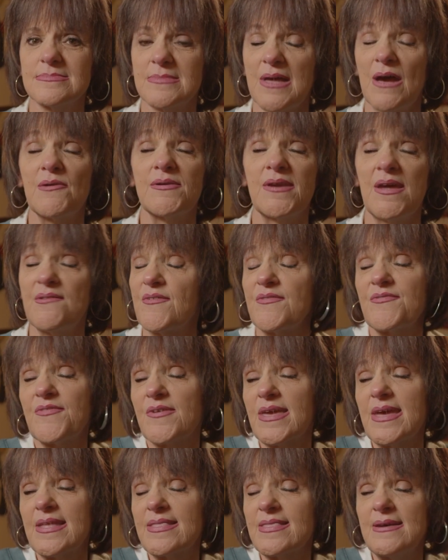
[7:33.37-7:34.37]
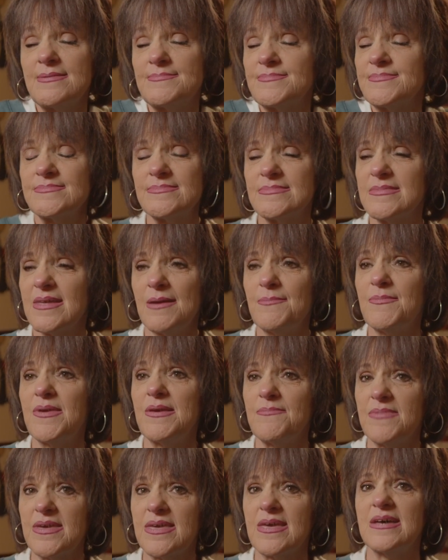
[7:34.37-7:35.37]
I'll never forget them. I
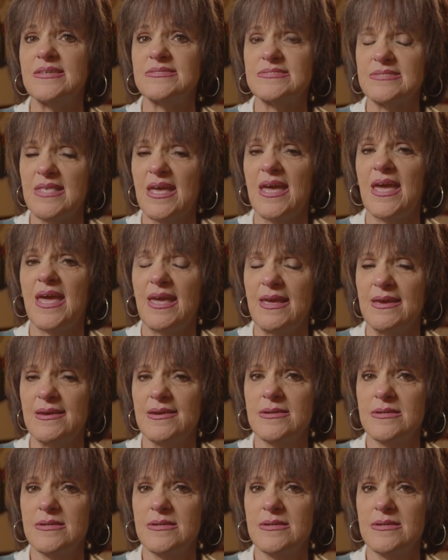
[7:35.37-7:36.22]
mean, because they